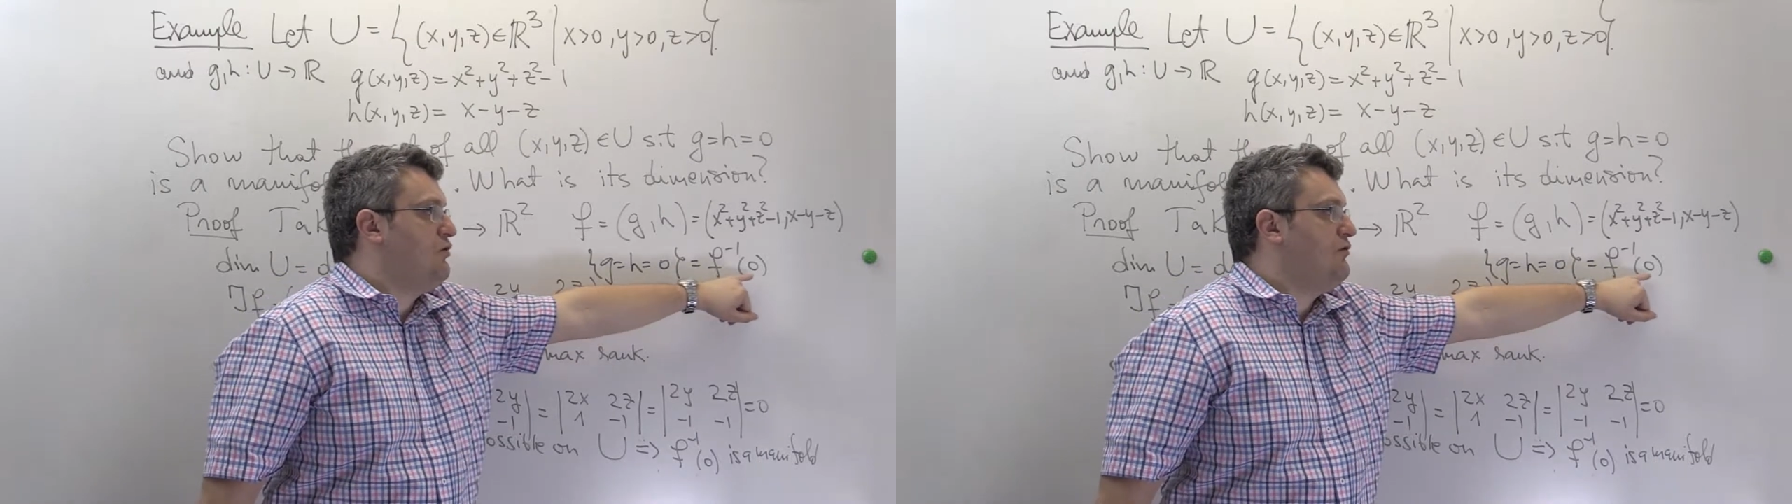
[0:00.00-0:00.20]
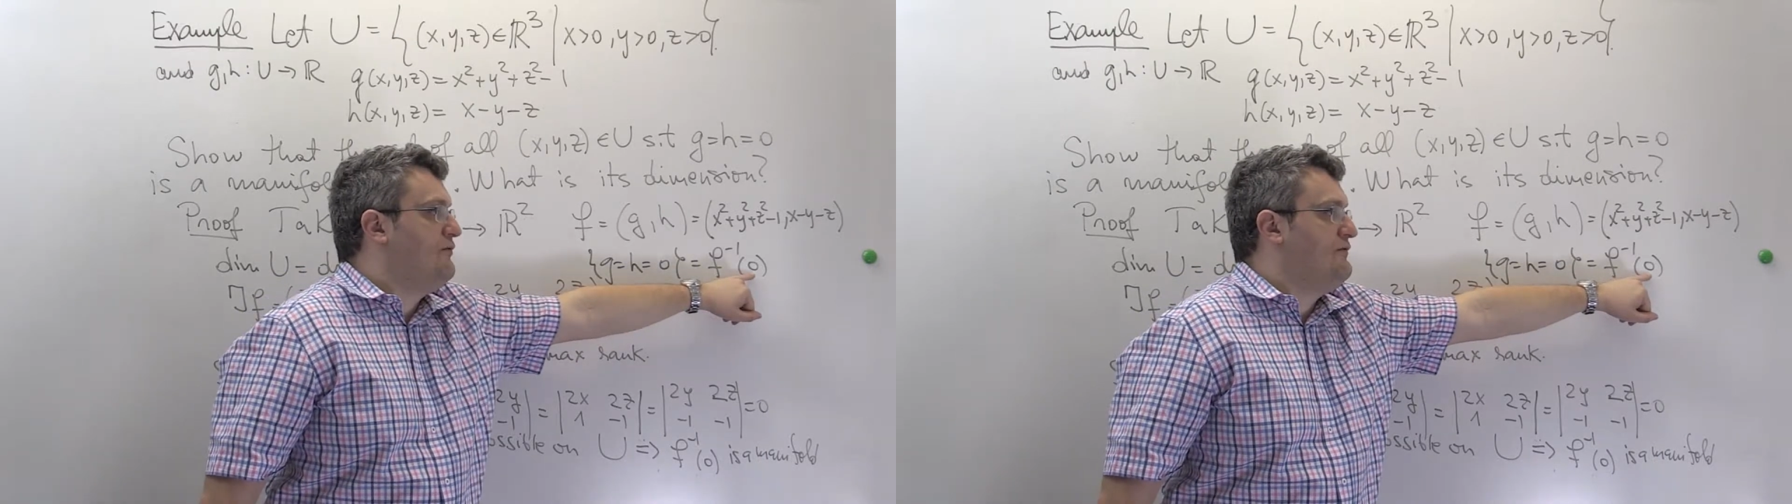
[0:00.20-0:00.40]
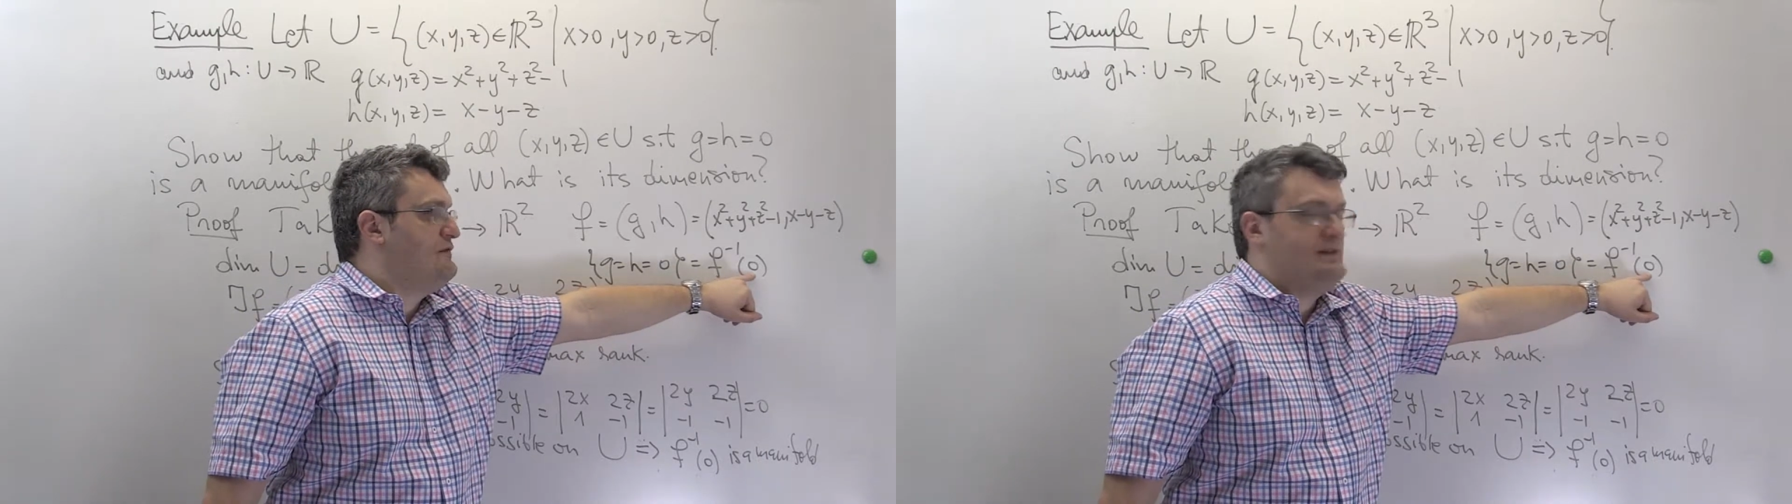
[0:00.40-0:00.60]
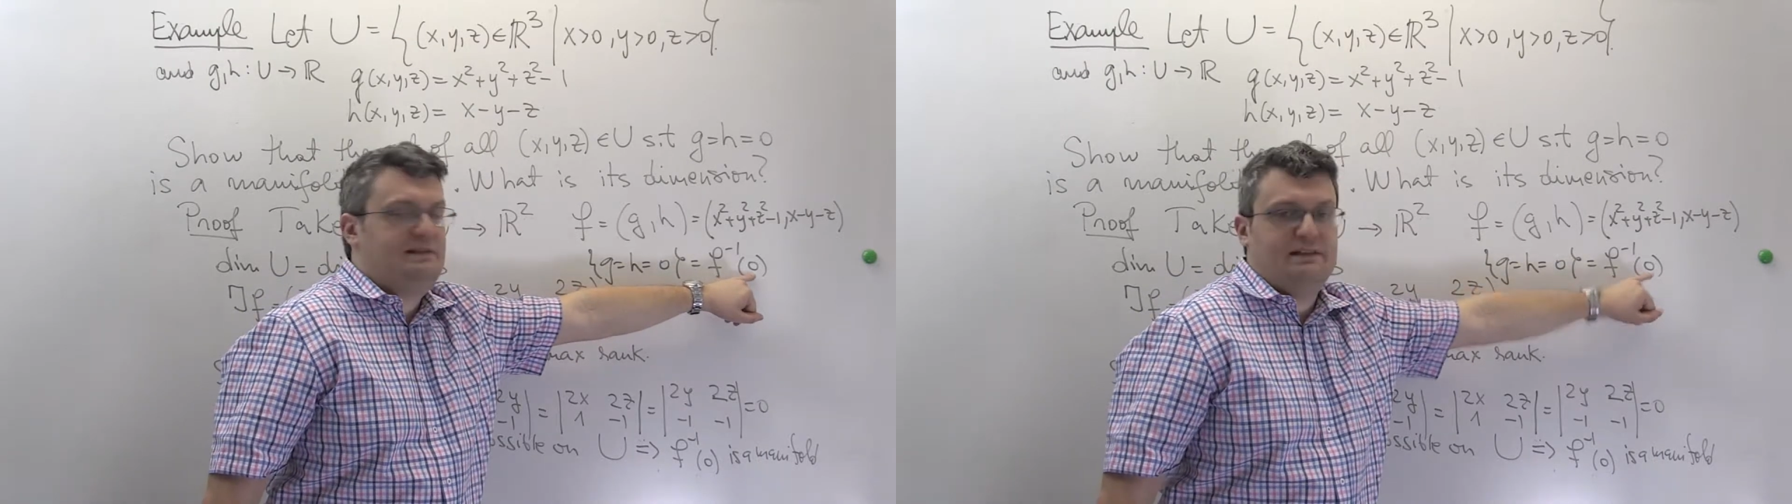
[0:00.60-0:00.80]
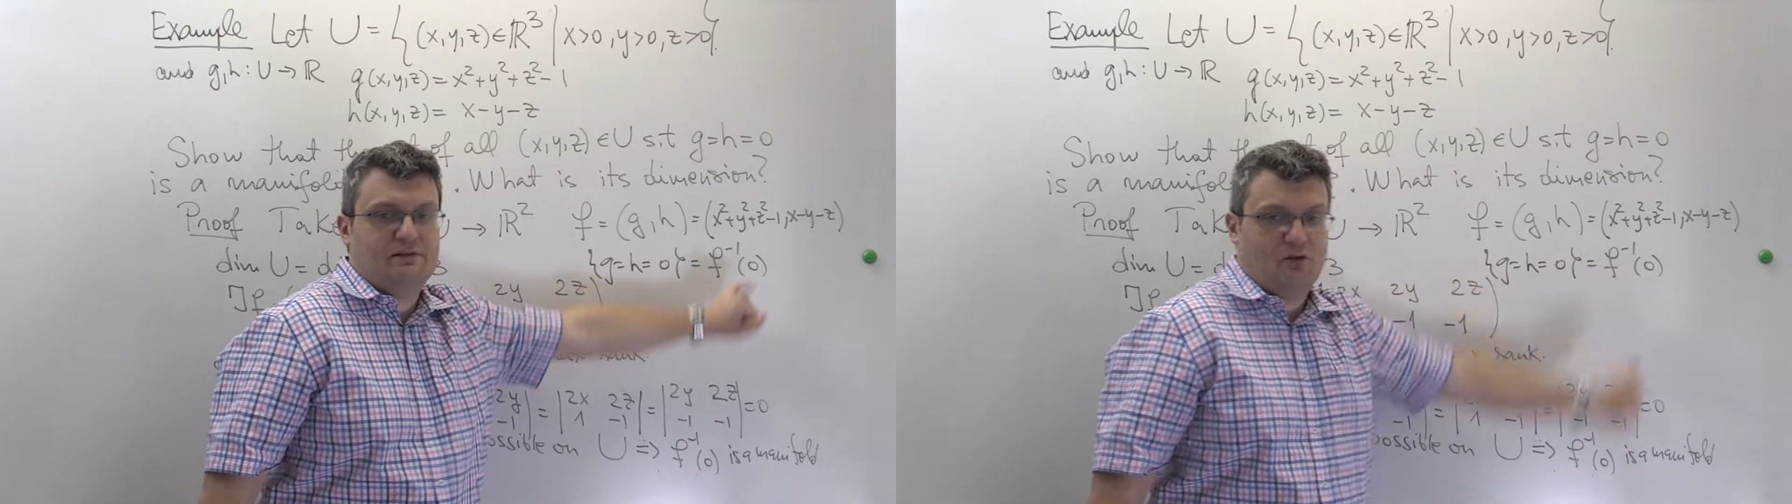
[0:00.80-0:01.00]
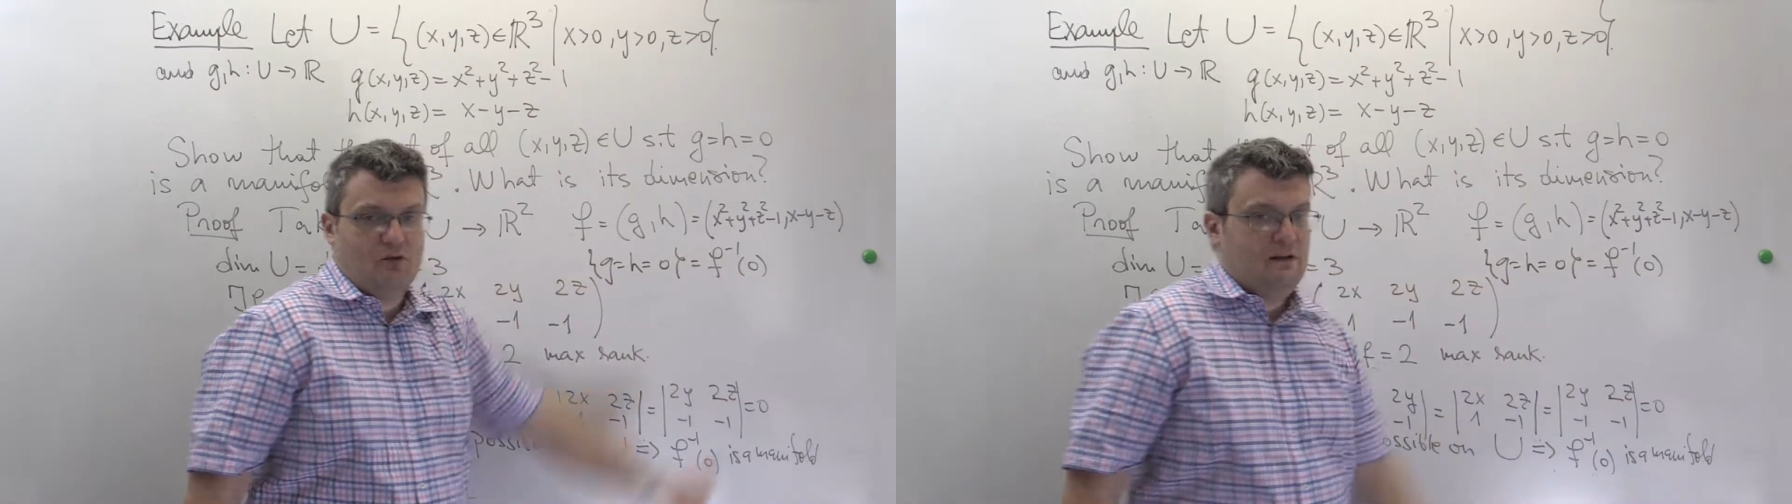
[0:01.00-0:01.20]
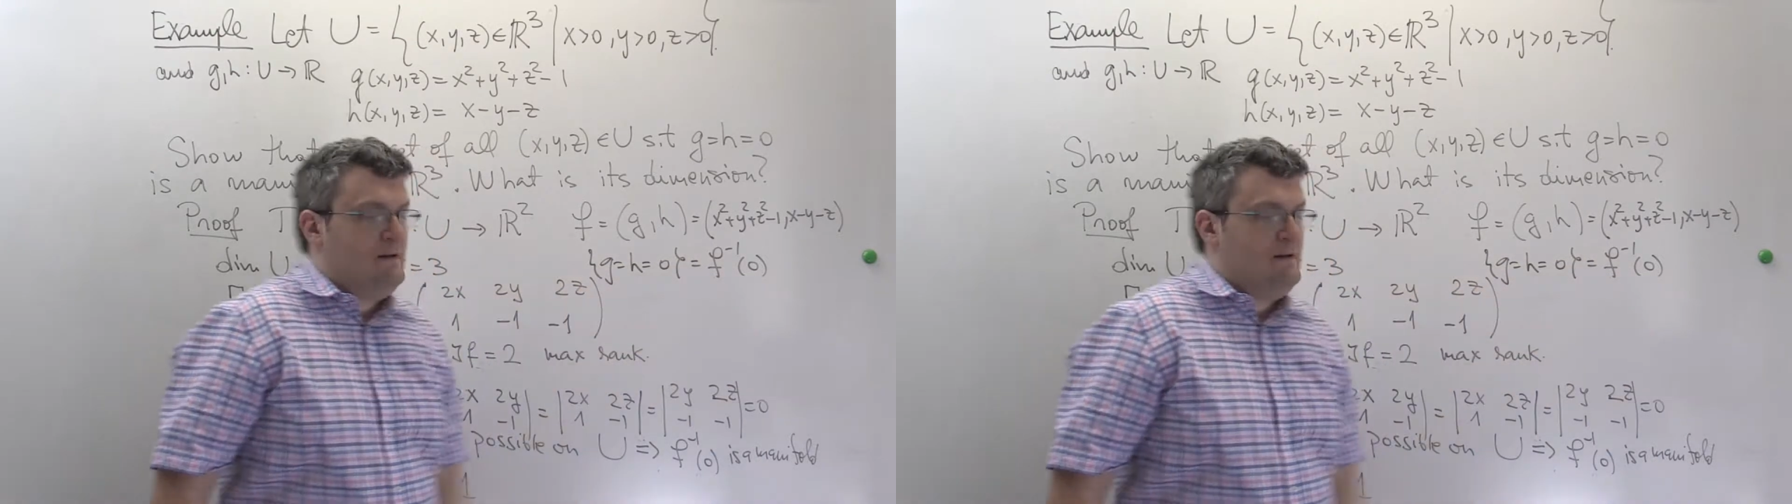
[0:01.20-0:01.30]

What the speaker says: of 0.